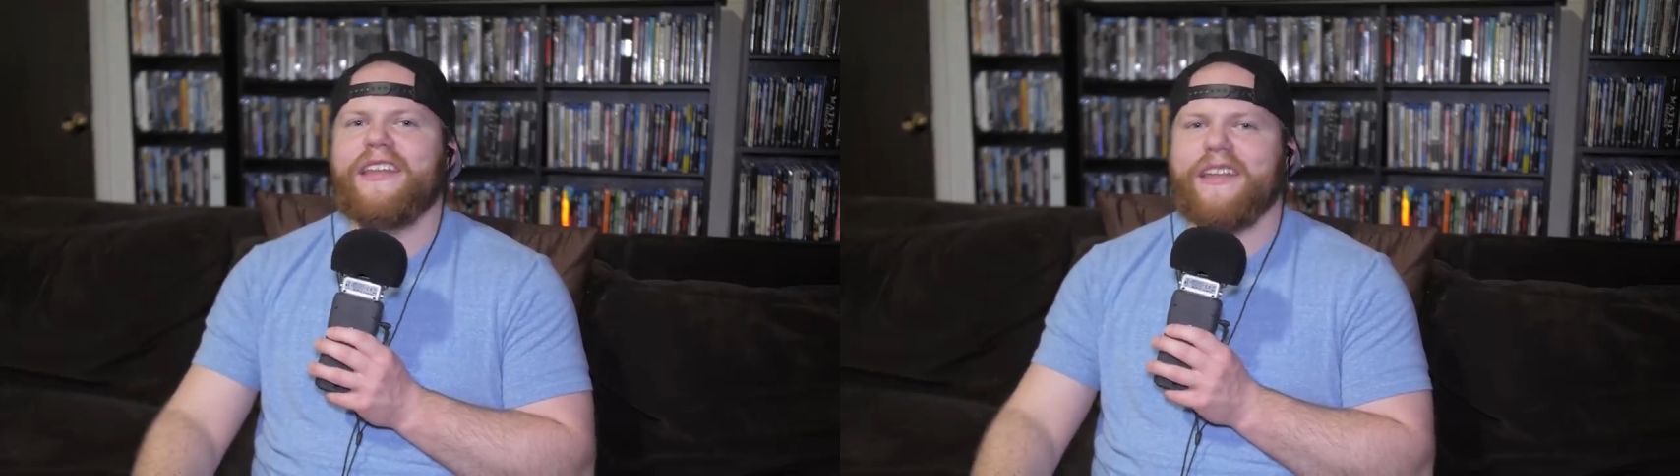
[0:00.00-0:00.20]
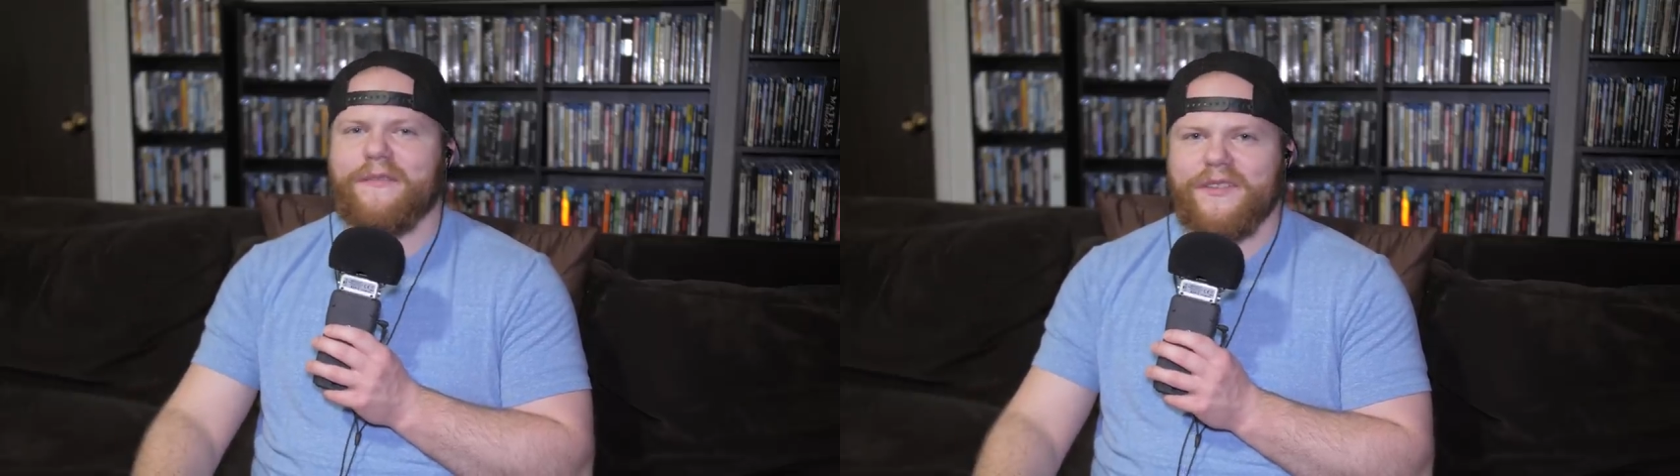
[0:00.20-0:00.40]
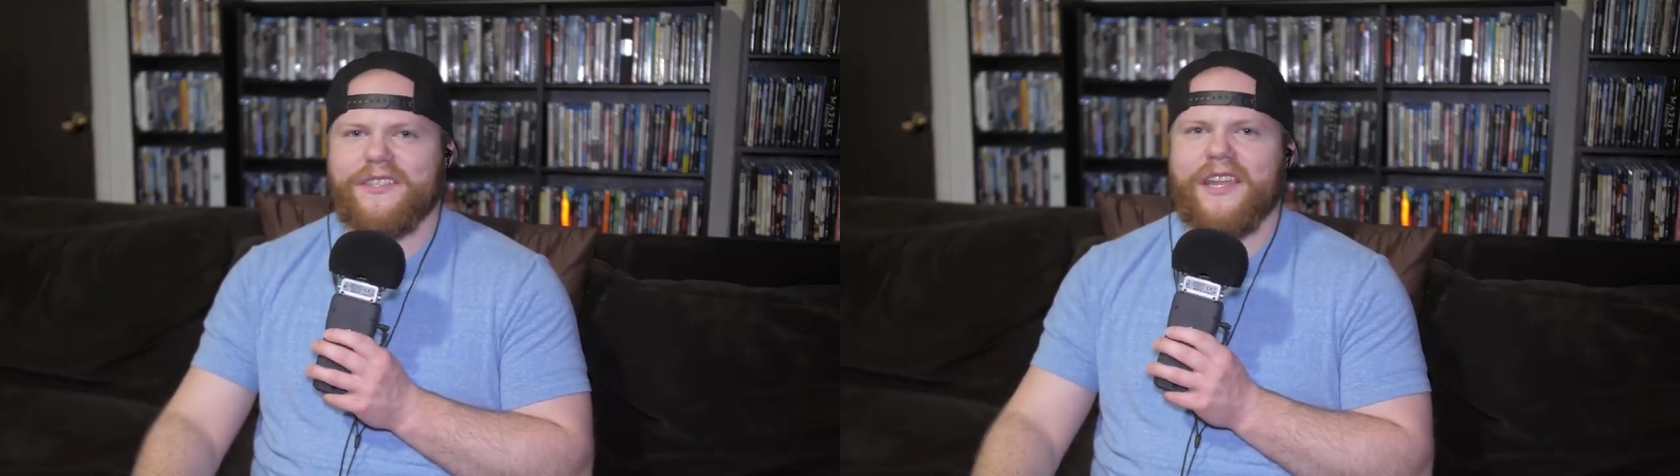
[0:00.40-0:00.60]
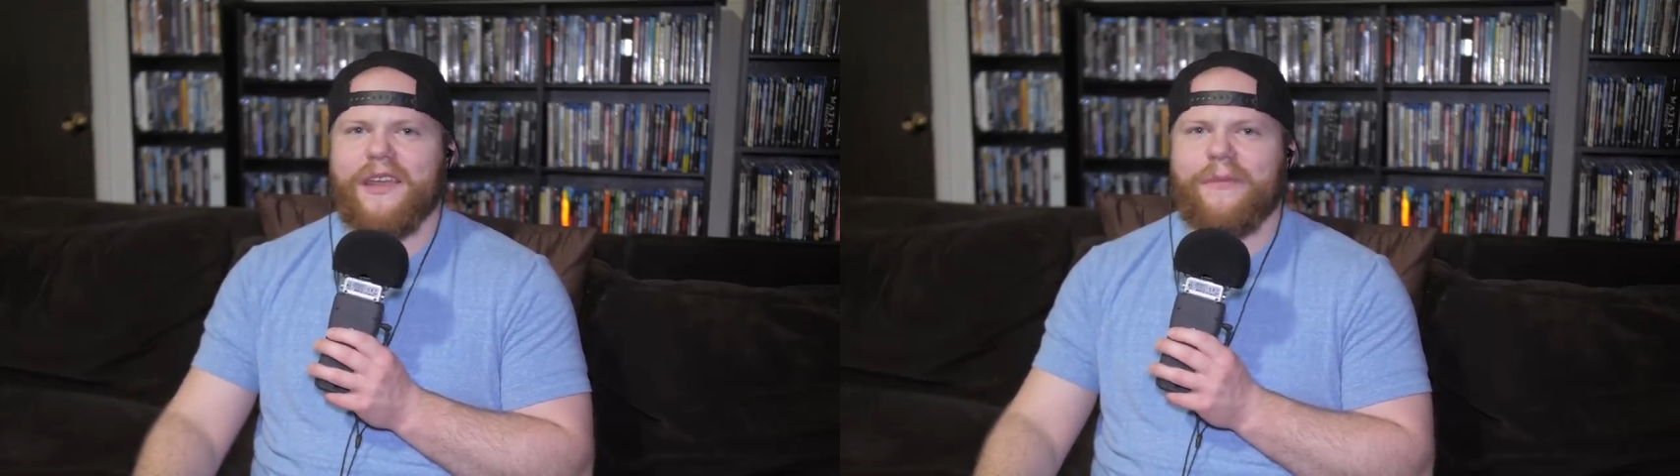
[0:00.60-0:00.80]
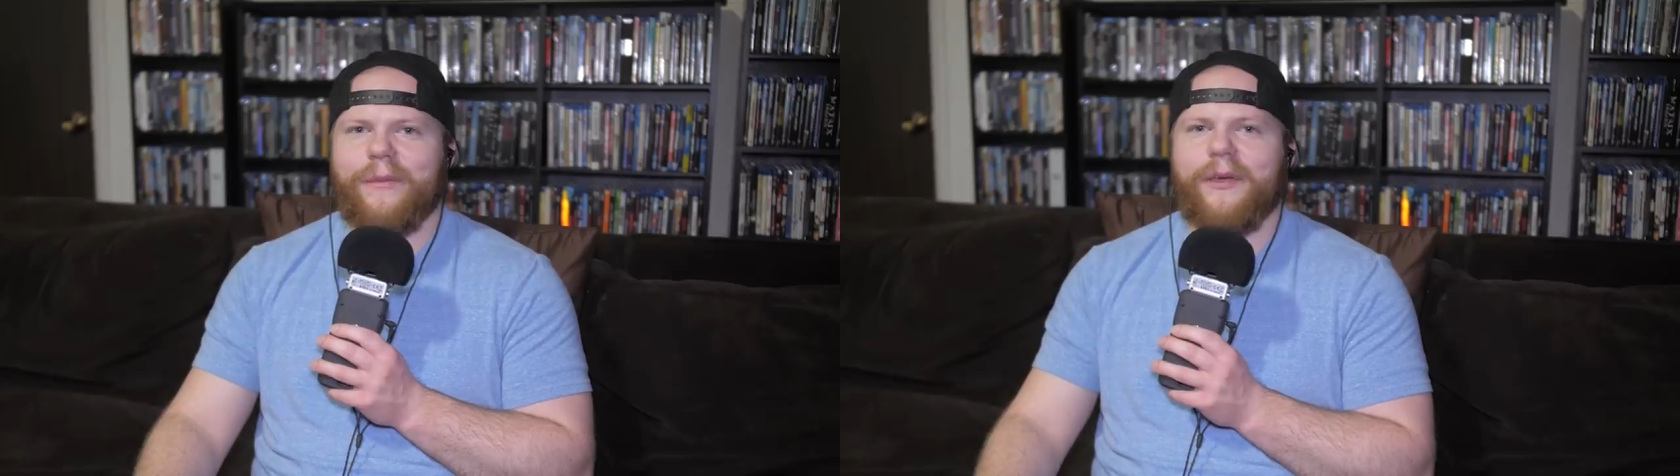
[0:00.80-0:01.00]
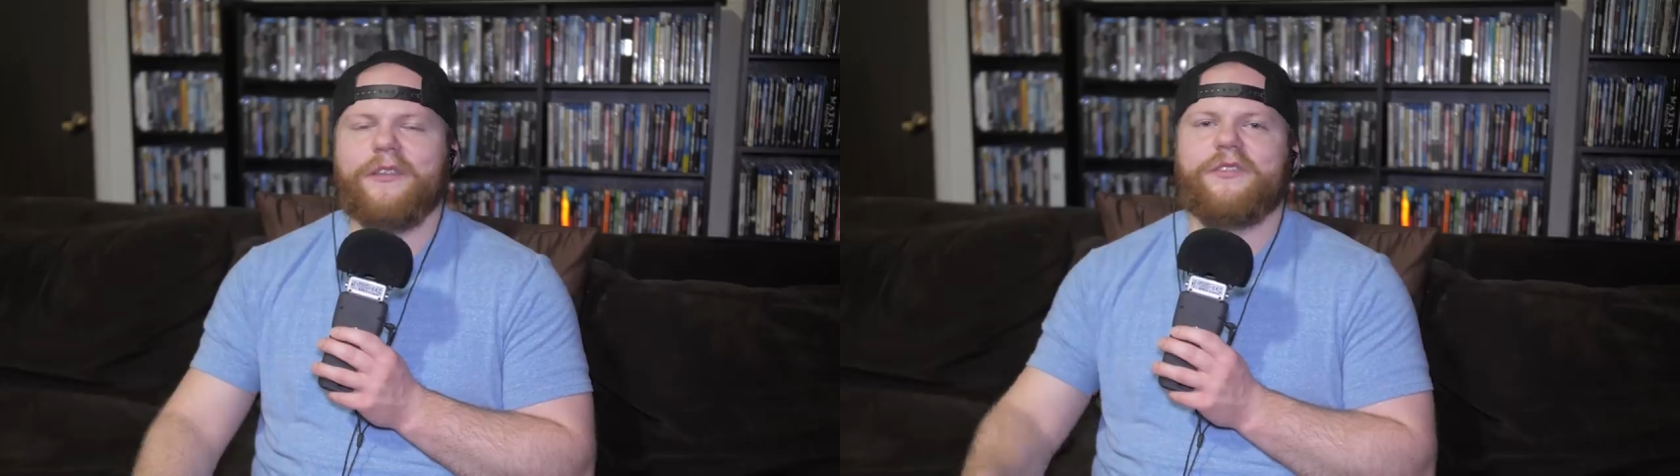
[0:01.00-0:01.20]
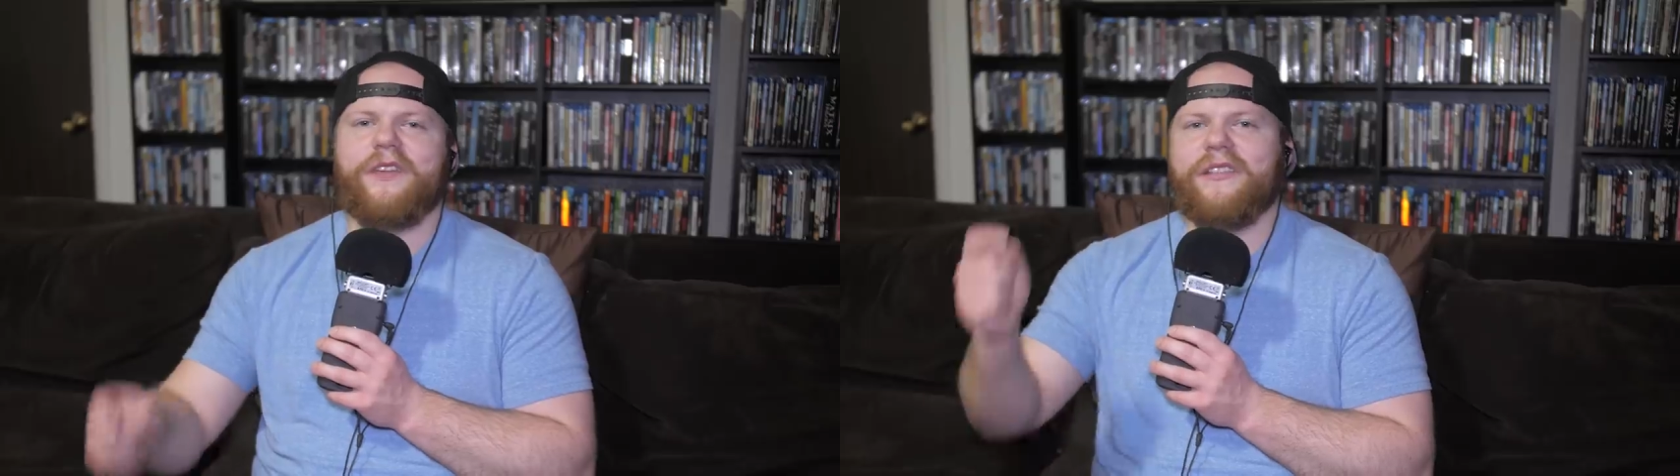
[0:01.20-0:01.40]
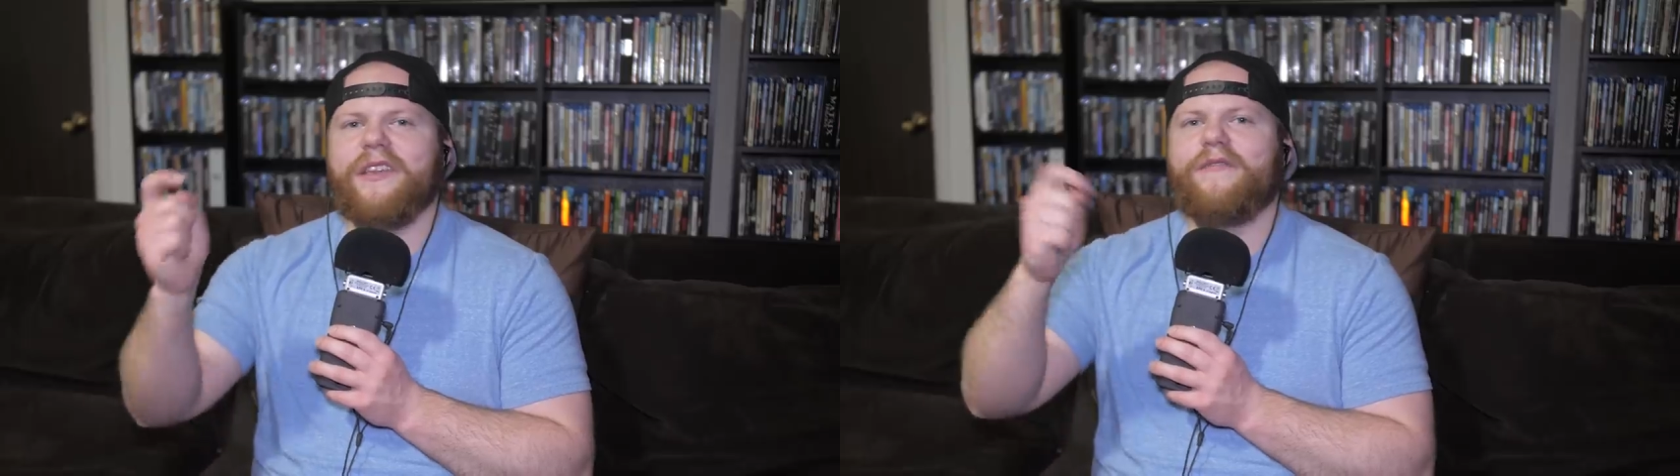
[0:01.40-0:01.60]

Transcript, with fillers: Definitely check out my Patreon.